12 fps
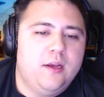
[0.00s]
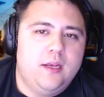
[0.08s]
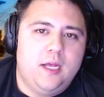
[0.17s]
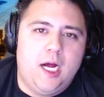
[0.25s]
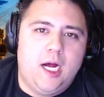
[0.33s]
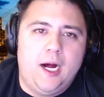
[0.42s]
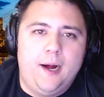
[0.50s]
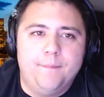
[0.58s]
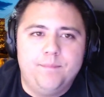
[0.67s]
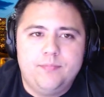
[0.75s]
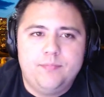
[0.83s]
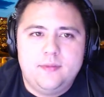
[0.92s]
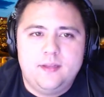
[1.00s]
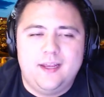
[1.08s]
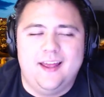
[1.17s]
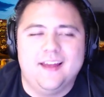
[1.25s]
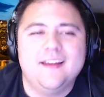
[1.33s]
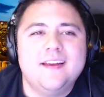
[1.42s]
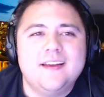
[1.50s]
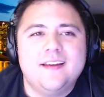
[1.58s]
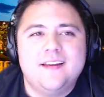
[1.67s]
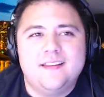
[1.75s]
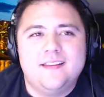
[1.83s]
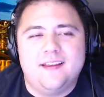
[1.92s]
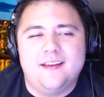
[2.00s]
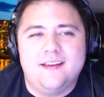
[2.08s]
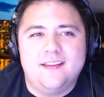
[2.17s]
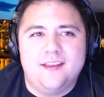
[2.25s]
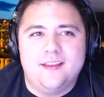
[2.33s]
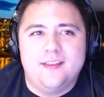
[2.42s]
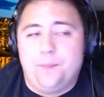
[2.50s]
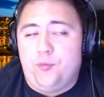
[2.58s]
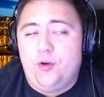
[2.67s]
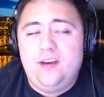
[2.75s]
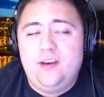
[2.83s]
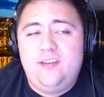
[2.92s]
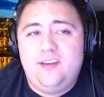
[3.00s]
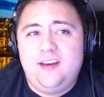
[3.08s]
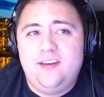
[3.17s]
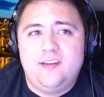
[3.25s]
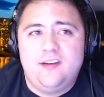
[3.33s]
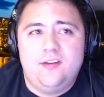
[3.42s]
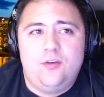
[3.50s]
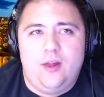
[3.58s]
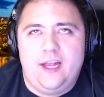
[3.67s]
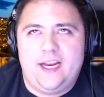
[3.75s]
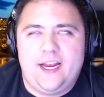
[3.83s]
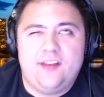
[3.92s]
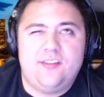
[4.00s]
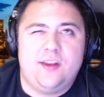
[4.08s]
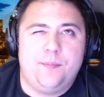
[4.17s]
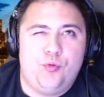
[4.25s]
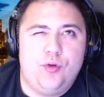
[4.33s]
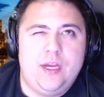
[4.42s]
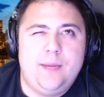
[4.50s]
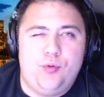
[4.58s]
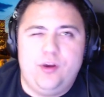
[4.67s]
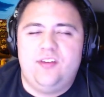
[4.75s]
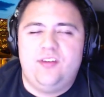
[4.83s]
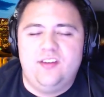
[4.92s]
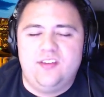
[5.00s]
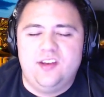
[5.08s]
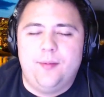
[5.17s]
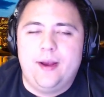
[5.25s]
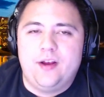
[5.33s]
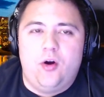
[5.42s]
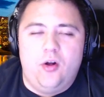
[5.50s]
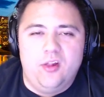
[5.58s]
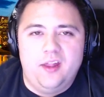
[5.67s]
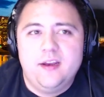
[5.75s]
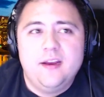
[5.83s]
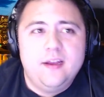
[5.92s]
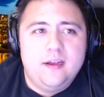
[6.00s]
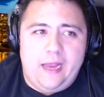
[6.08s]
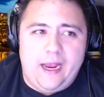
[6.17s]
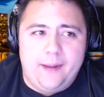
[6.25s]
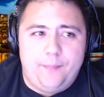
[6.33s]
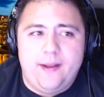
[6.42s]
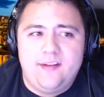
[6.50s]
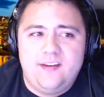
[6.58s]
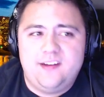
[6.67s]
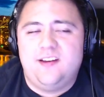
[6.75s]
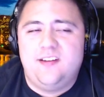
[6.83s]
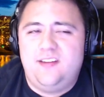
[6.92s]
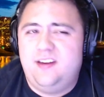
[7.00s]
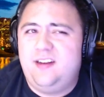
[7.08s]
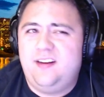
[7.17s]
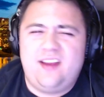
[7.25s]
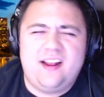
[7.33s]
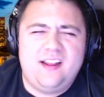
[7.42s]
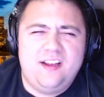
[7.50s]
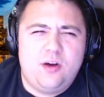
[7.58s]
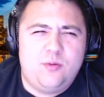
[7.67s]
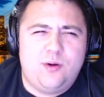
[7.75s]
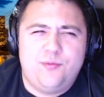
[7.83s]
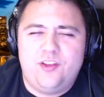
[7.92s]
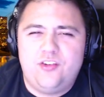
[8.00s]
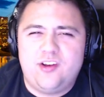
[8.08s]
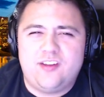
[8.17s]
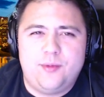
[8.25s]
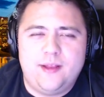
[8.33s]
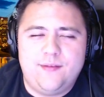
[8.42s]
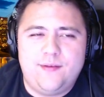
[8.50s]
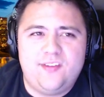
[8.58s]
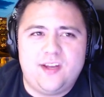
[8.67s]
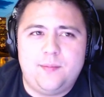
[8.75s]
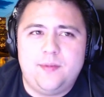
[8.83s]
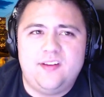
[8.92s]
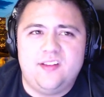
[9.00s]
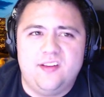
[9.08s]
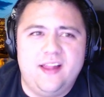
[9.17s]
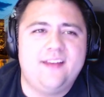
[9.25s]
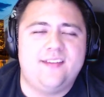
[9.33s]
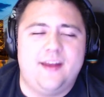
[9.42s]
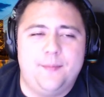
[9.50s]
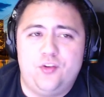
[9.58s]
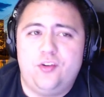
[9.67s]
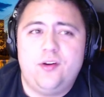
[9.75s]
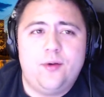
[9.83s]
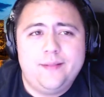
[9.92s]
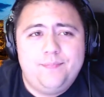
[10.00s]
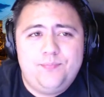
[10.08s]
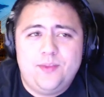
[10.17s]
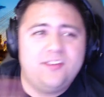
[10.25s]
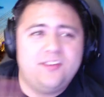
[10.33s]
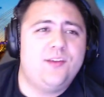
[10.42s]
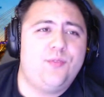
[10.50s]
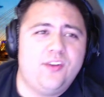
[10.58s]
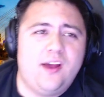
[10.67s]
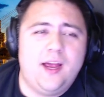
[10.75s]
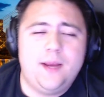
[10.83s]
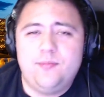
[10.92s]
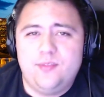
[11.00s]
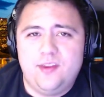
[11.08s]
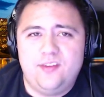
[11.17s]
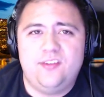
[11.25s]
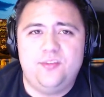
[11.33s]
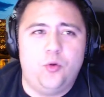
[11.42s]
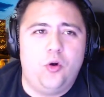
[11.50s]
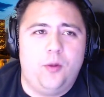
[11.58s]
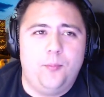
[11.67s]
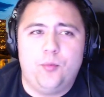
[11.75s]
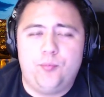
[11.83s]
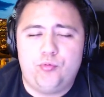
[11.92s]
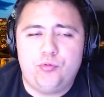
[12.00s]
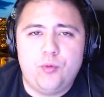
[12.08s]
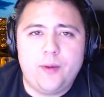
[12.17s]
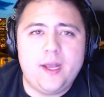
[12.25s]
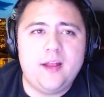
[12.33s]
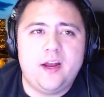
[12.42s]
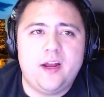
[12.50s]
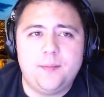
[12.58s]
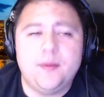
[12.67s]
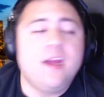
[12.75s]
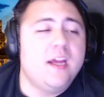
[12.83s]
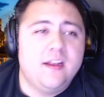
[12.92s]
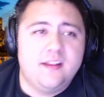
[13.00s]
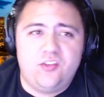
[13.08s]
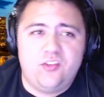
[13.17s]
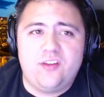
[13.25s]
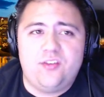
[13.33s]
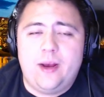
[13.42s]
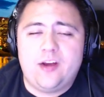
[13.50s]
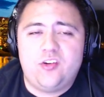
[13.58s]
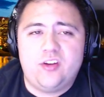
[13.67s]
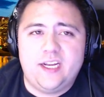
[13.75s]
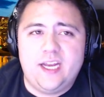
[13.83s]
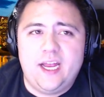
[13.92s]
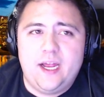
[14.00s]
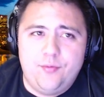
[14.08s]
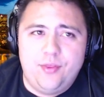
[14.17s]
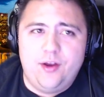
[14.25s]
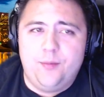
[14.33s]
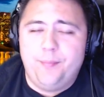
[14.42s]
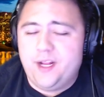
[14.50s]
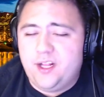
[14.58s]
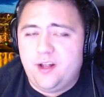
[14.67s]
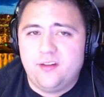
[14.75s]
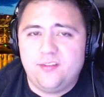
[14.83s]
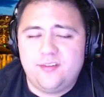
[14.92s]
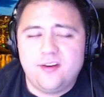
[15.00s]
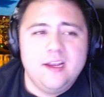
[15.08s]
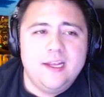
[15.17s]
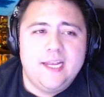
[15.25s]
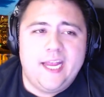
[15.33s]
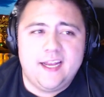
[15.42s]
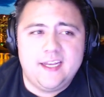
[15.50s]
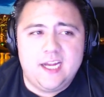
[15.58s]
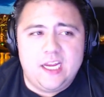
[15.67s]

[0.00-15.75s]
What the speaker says: preseason, or like I guess the pre-preseason, you might call it, at Penticton. Didn't exactly go well for the Jets when they faced Edmonton the last time. But you know what? It's a different time. This is more a more pro-ready lineup. The Jets are actually going to have their big guns. And